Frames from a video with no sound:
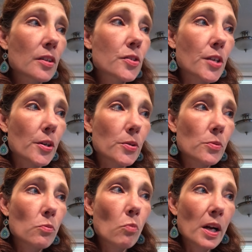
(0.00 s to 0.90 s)
So
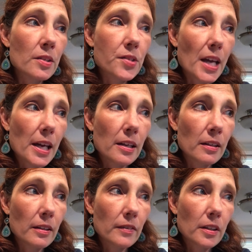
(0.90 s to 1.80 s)
once a
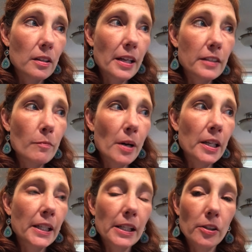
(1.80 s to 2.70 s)
collective
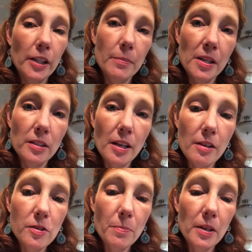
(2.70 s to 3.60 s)
bargaining agreement
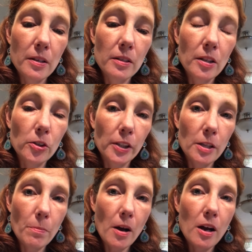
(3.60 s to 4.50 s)
has been agreed
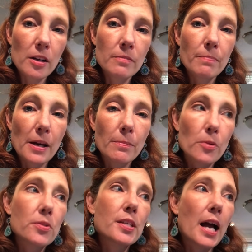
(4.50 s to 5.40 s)
upon by
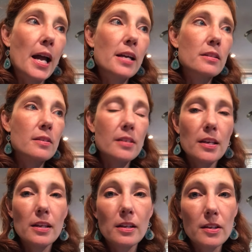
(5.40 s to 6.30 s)
both sides,
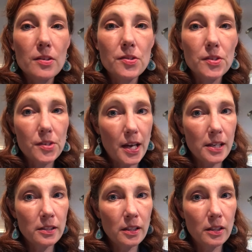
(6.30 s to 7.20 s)
it is
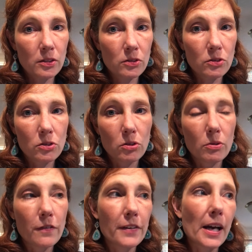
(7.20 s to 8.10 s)
signed
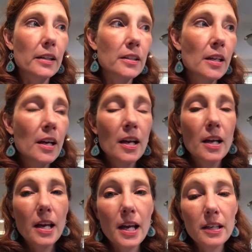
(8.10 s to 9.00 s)
into effect,
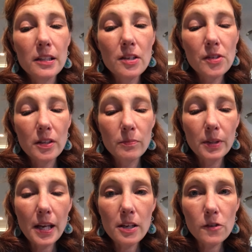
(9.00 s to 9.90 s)
and it is in
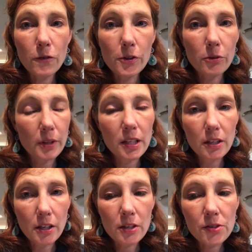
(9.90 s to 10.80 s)
place for 3
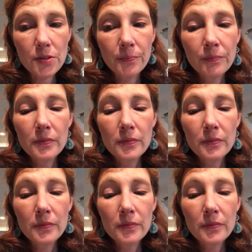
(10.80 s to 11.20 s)
years.